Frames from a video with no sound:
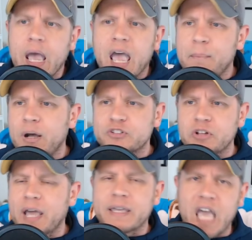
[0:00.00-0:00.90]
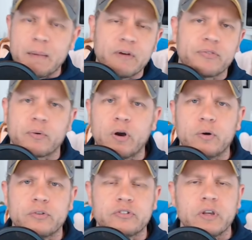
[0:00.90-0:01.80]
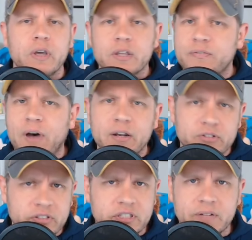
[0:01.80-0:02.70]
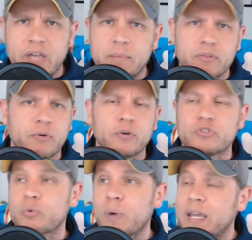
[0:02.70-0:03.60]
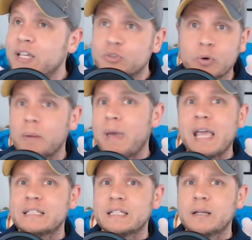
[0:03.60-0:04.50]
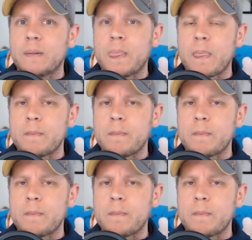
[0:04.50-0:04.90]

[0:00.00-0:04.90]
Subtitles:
And much like Game of Thrones, the final season of Game of Thrones, the ratings were amazing,